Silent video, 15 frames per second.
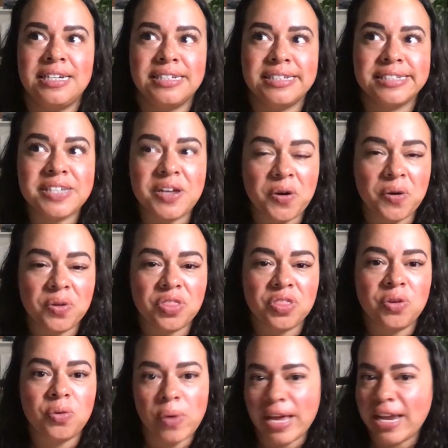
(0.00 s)
So
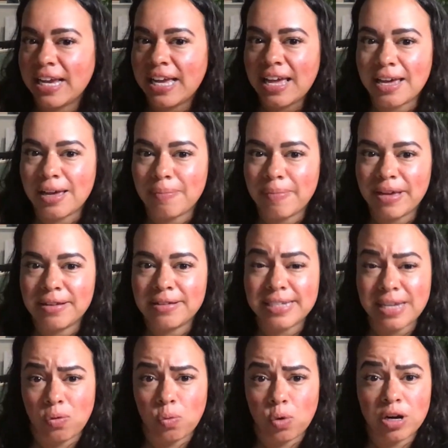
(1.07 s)
the way to get inbounds
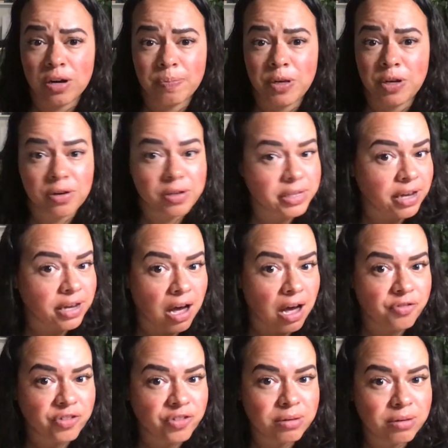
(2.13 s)
and work purely
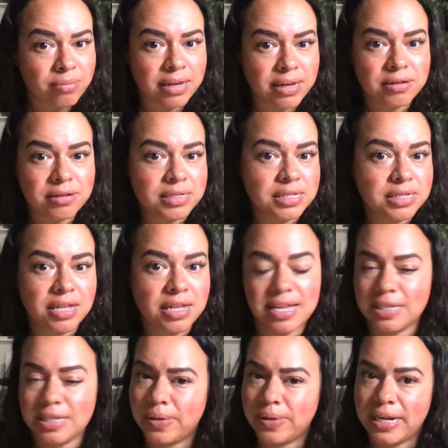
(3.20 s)
off inbounds,
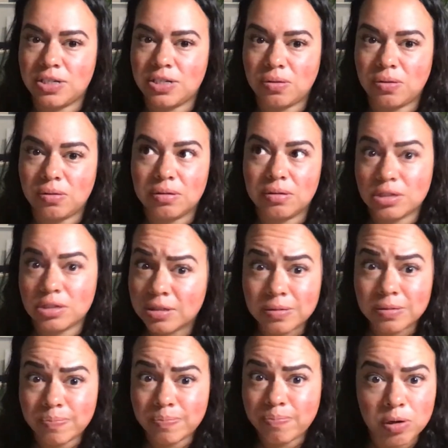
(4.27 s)
that's what I do.
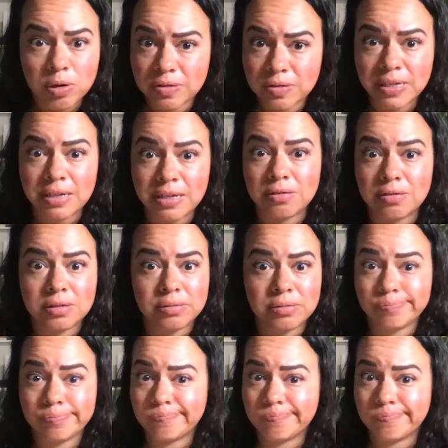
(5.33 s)
Just post videos.